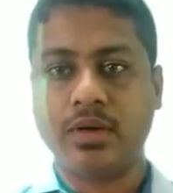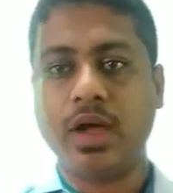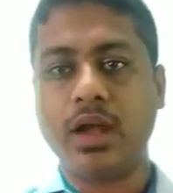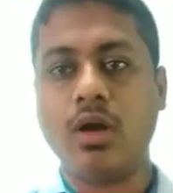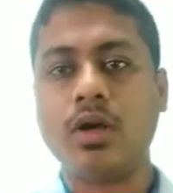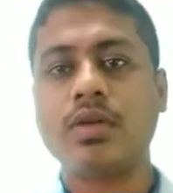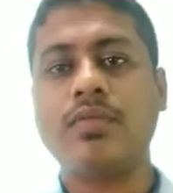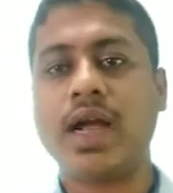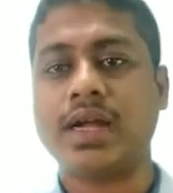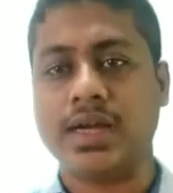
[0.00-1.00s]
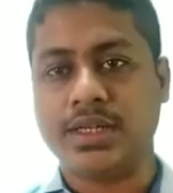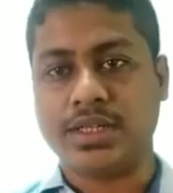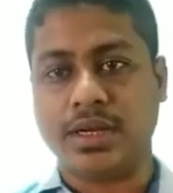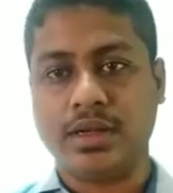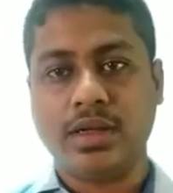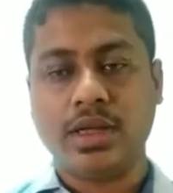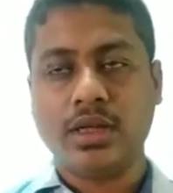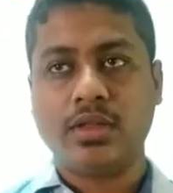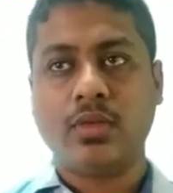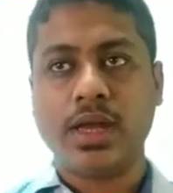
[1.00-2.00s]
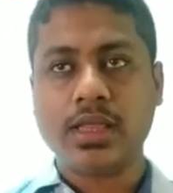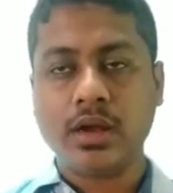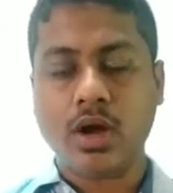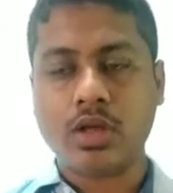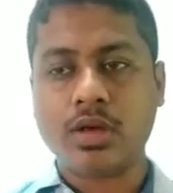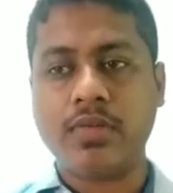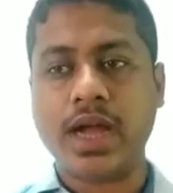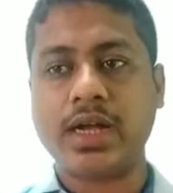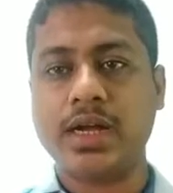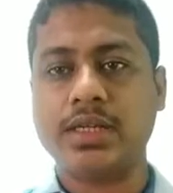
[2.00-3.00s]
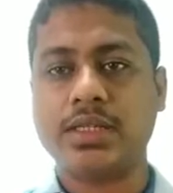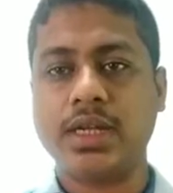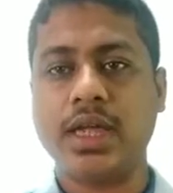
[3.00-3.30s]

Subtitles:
Okay, laws of vector addition. So what is the laws of vector addition?